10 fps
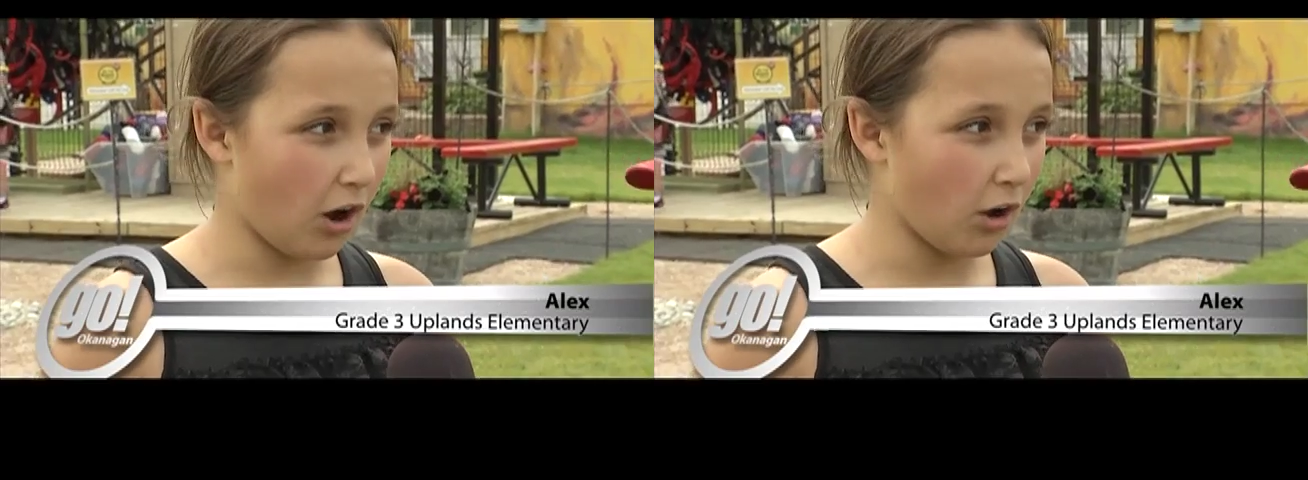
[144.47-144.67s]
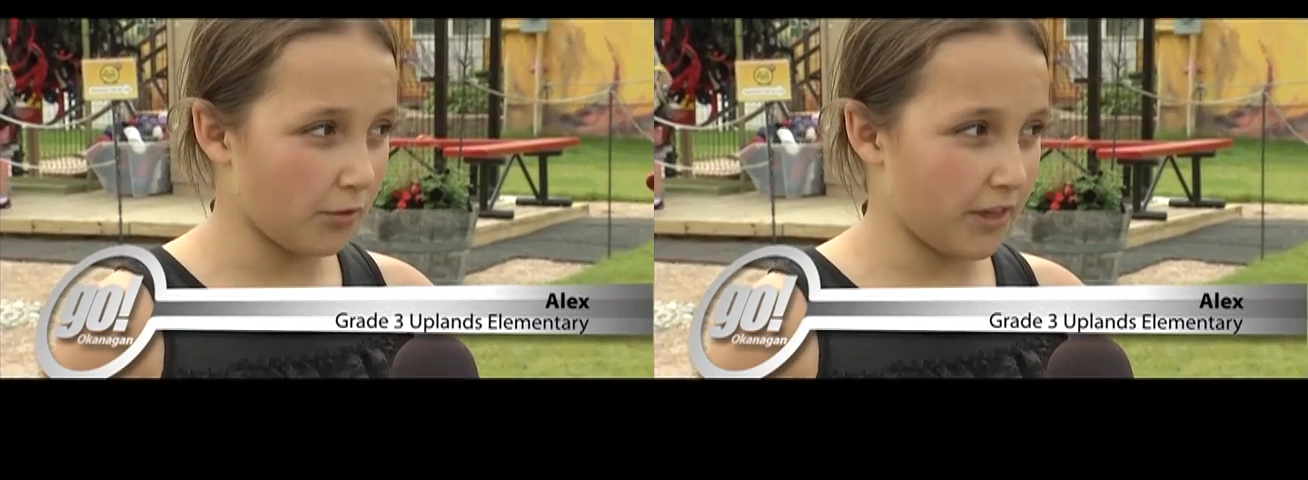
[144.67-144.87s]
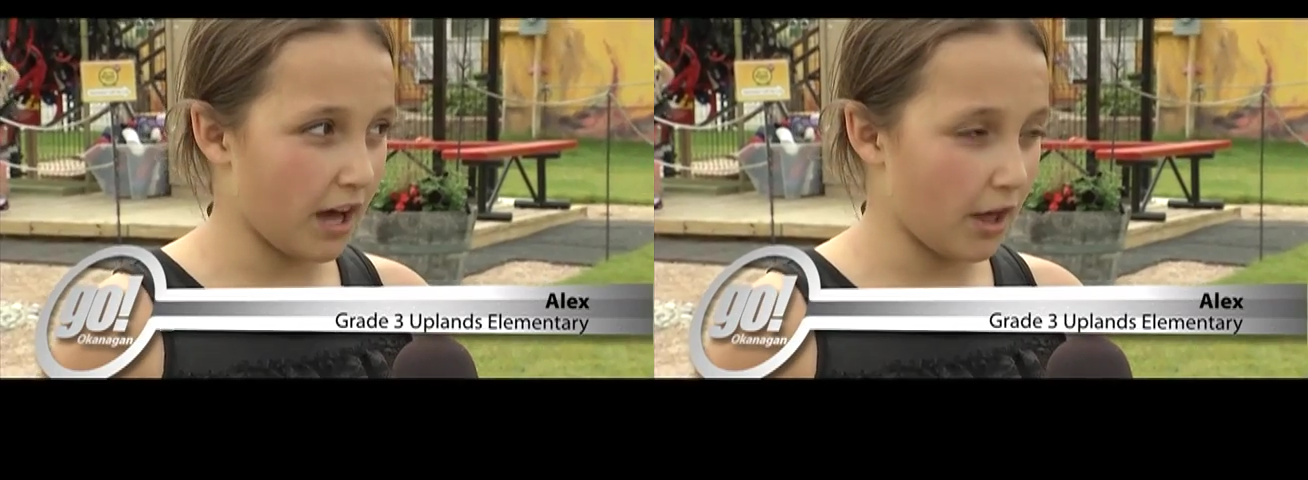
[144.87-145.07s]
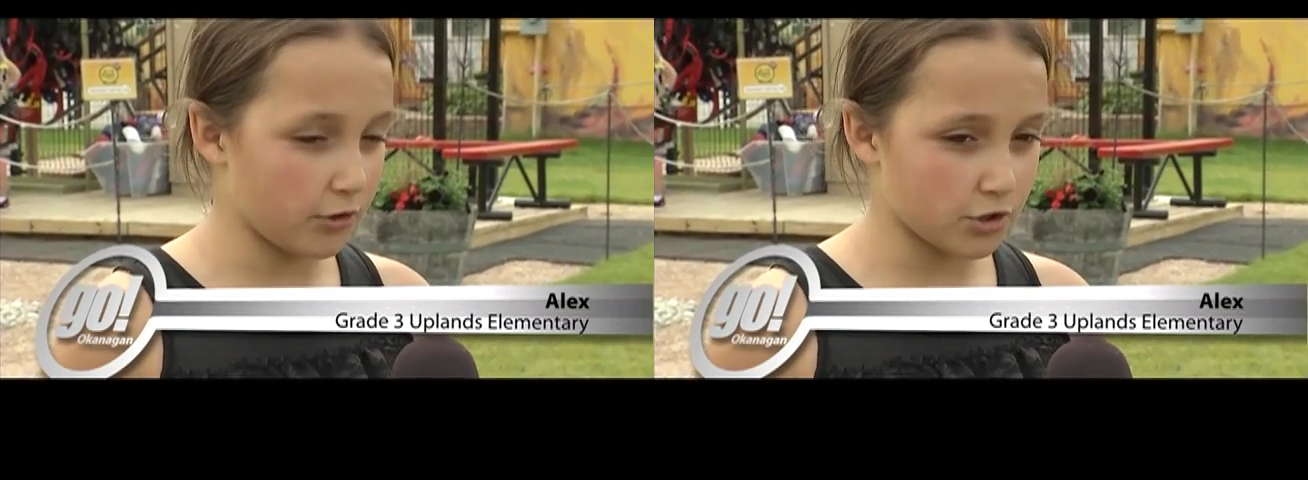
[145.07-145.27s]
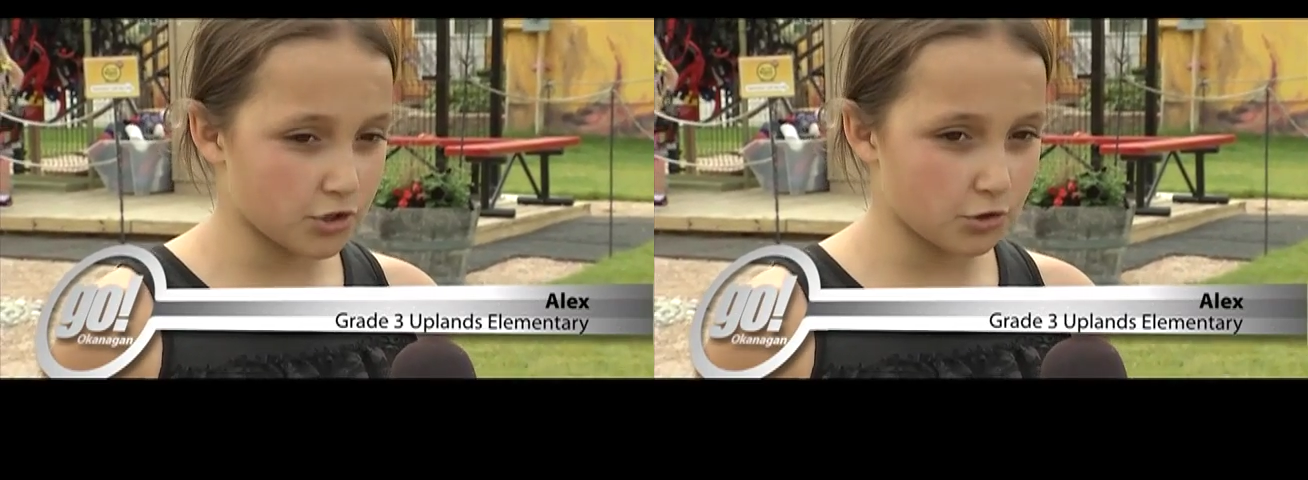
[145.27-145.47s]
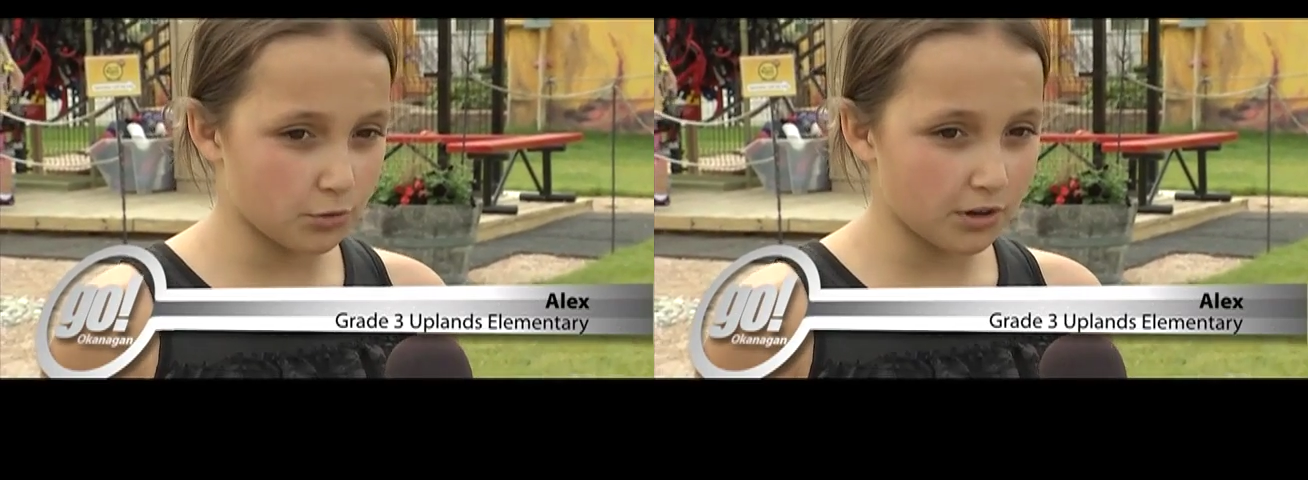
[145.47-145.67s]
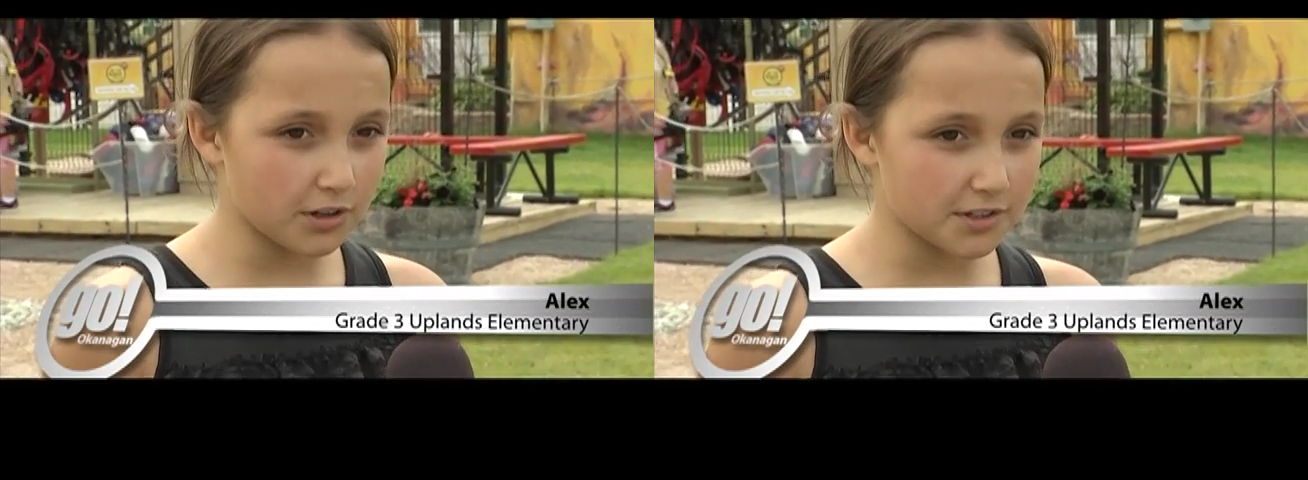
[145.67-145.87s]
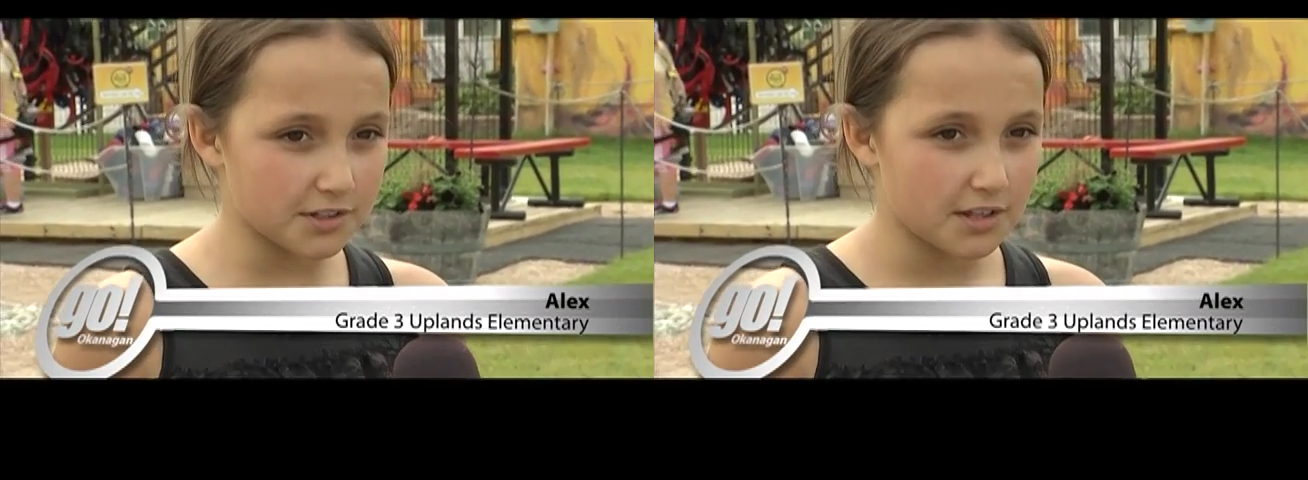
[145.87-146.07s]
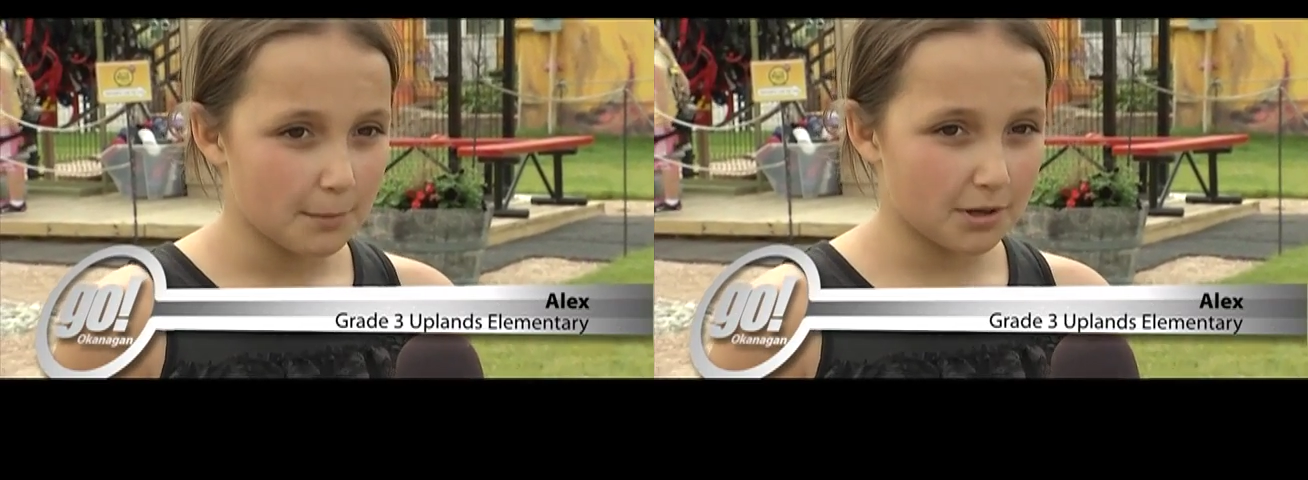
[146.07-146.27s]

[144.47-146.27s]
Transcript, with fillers: all the other schools